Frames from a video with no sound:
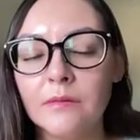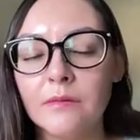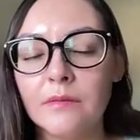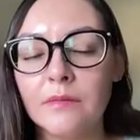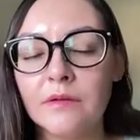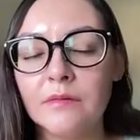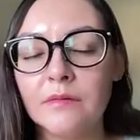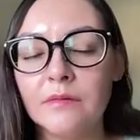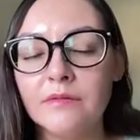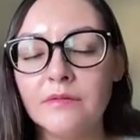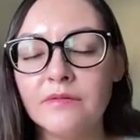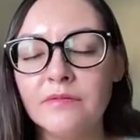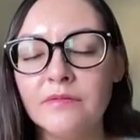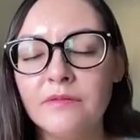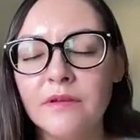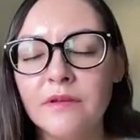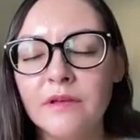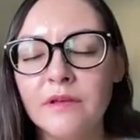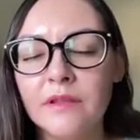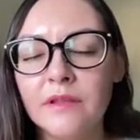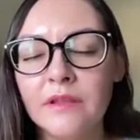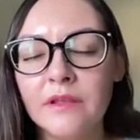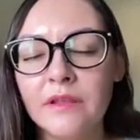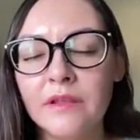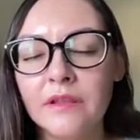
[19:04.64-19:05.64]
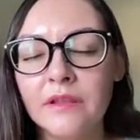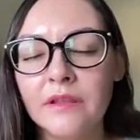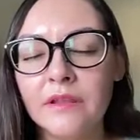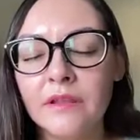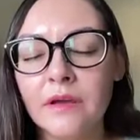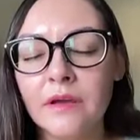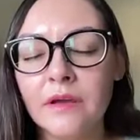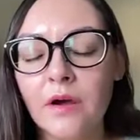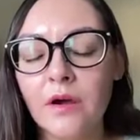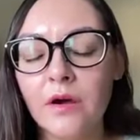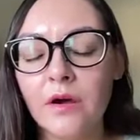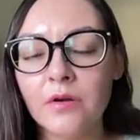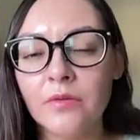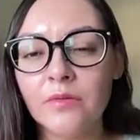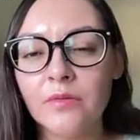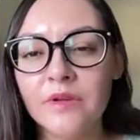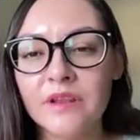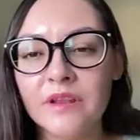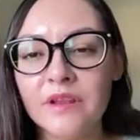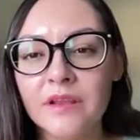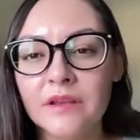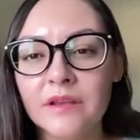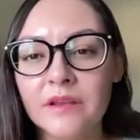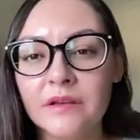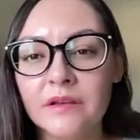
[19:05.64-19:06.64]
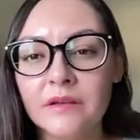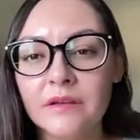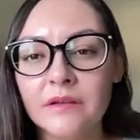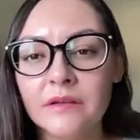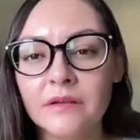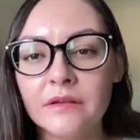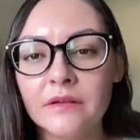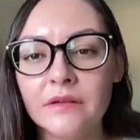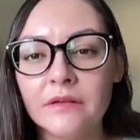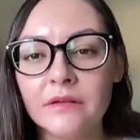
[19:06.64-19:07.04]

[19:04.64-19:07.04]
Maybe feeling the heart beating,